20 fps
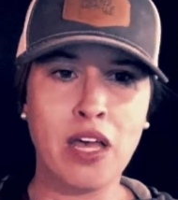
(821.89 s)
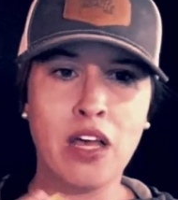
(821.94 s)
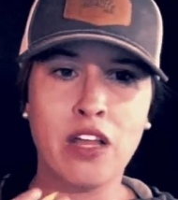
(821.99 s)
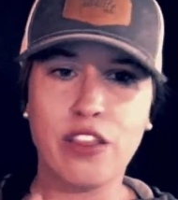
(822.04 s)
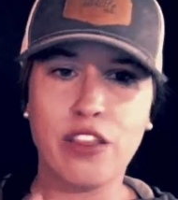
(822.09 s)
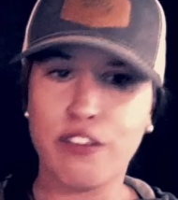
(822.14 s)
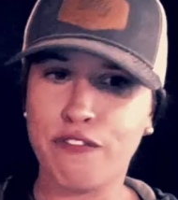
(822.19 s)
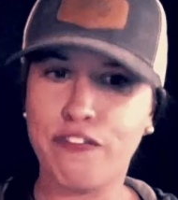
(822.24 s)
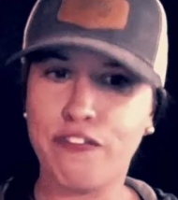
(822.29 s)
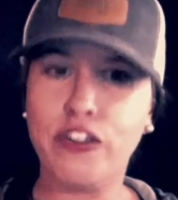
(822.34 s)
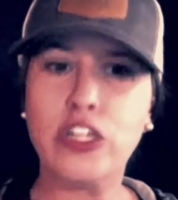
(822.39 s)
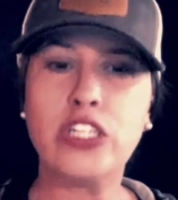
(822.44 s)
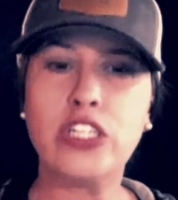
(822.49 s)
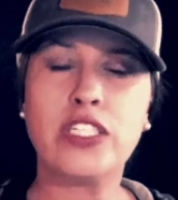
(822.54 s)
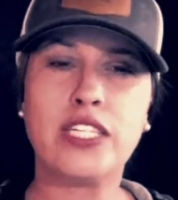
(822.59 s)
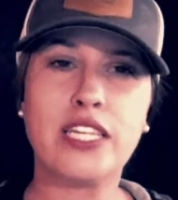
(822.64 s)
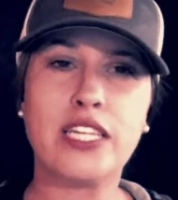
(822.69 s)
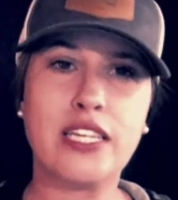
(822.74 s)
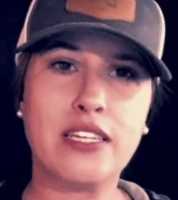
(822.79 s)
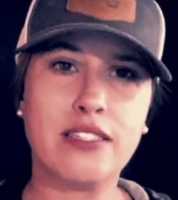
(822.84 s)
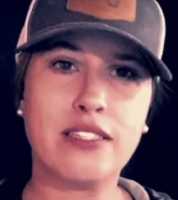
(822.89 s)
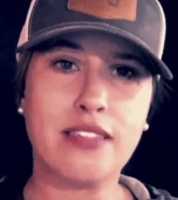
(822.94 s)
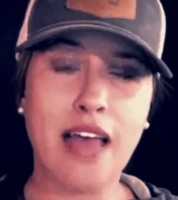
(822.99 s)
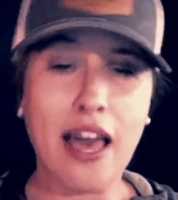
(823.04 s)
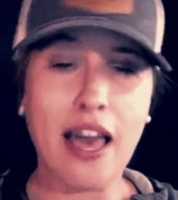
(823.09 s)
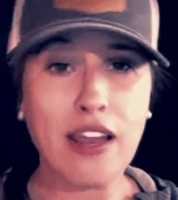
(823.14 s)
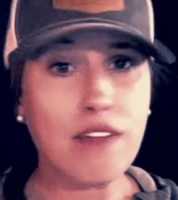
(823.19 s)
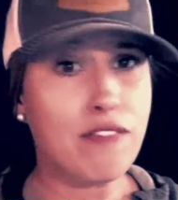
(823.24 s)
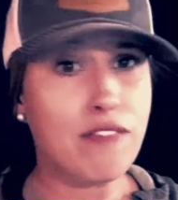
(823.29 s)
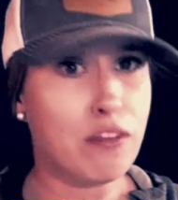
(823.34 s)
The first is
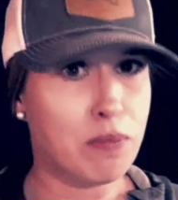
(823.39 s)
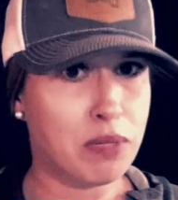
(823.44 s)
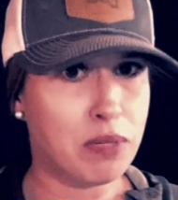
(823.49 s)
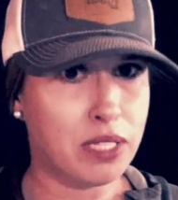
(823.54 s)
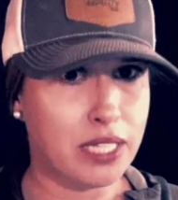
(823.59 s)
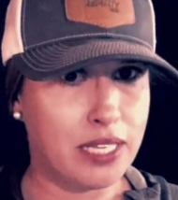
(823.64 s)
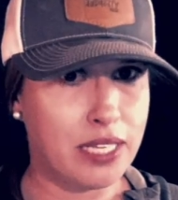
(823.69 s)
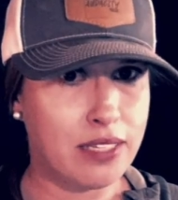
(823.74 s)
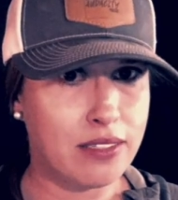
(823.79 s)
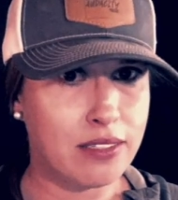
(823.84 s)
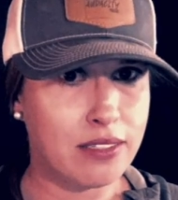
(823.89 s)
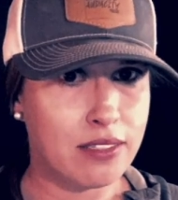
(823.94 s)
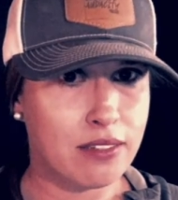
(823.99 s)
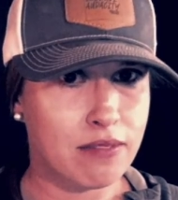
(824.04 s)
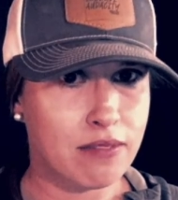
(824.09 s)
that of the police,